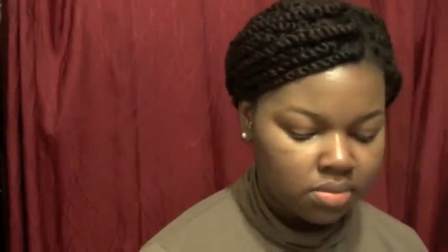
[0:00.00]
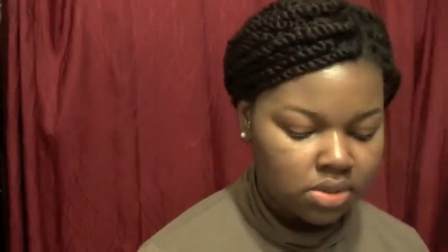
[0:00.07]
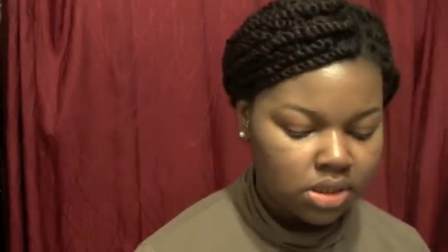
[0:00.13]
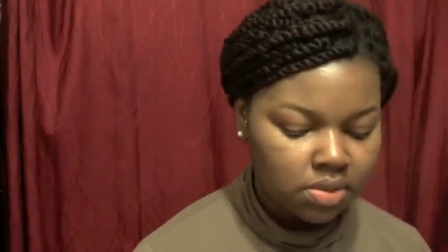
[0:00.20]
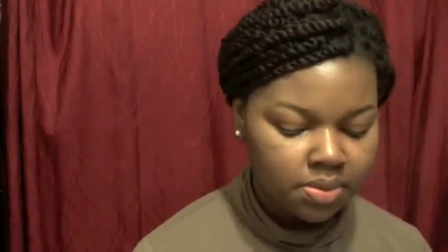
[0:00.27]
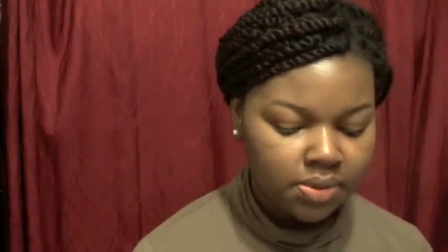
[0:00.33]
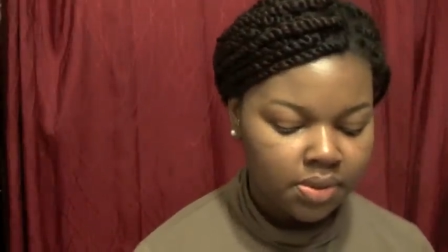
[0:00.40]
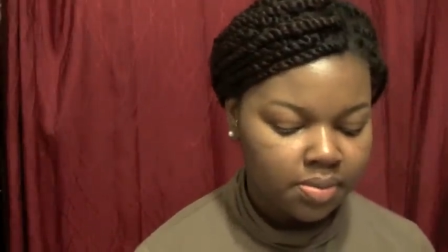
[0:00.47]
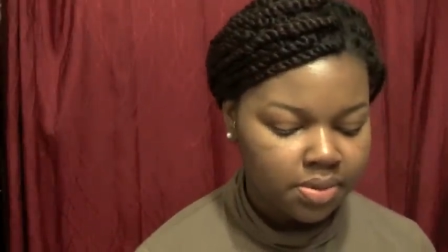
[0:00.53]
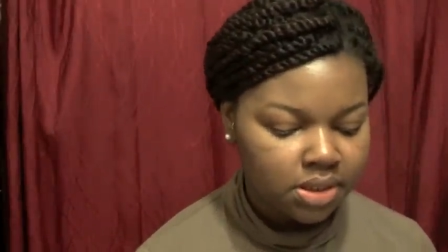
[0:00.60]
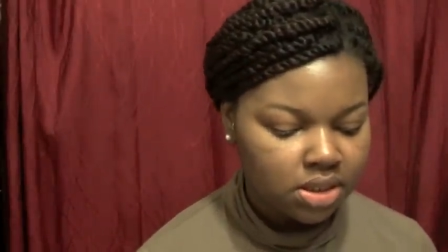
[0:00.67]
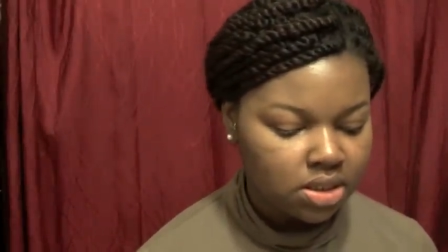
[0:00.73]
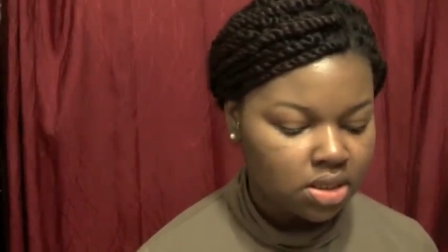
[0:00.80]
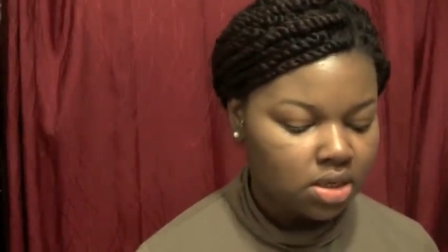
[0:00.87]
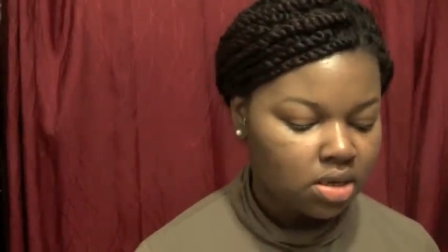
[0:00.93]

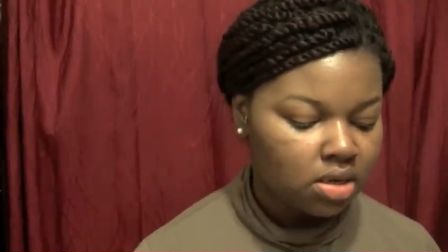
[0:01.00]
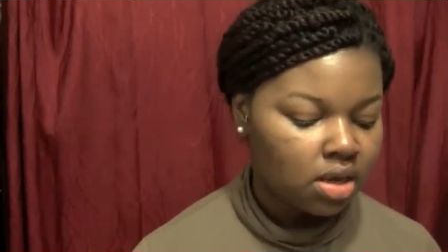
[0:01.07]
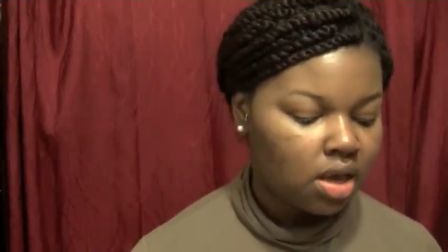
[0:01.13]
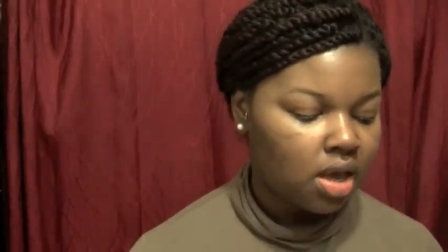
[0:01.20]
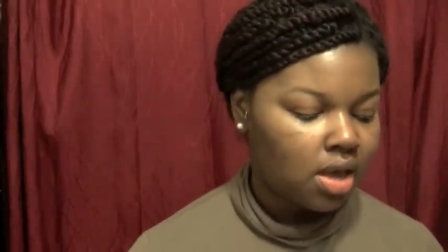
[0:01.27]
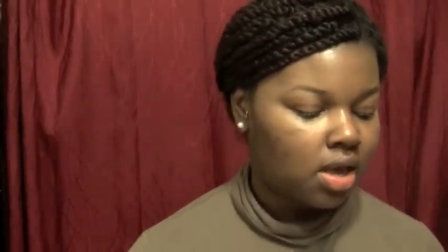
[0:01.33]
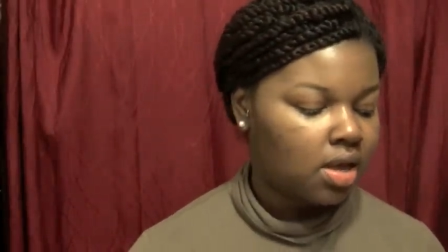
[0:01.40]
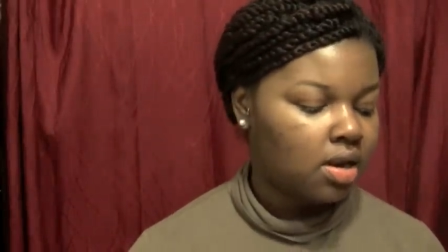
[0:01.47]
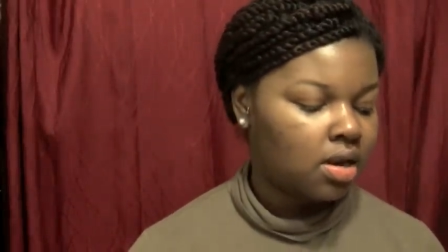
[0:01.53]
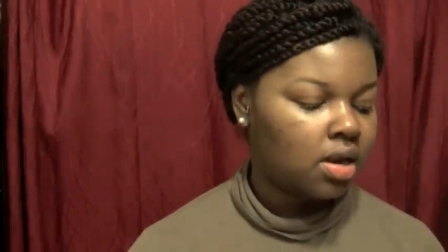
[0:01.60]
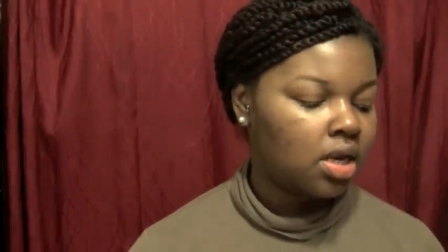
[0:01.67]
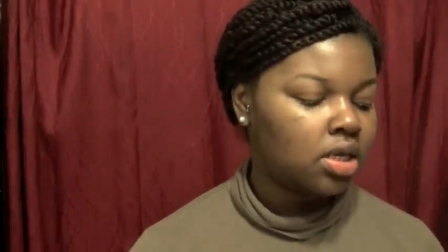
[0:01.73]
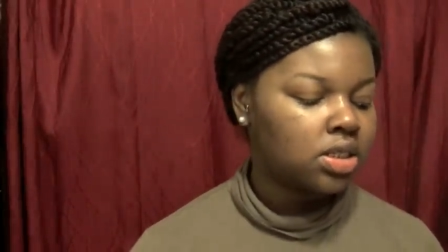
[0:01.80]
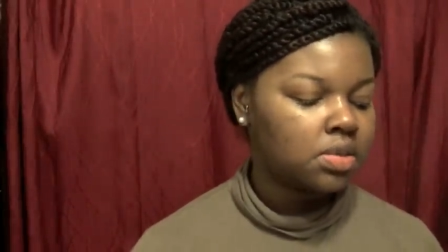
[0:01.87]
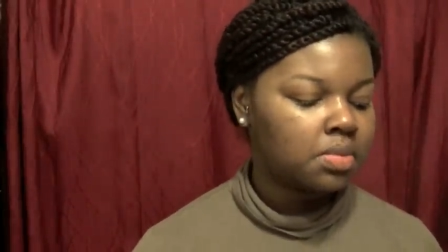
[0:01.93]
subscription,
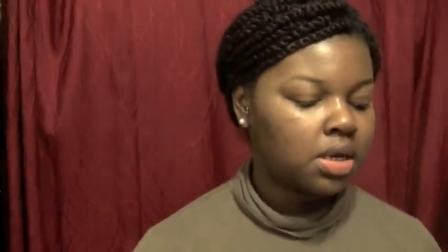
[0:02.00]
and each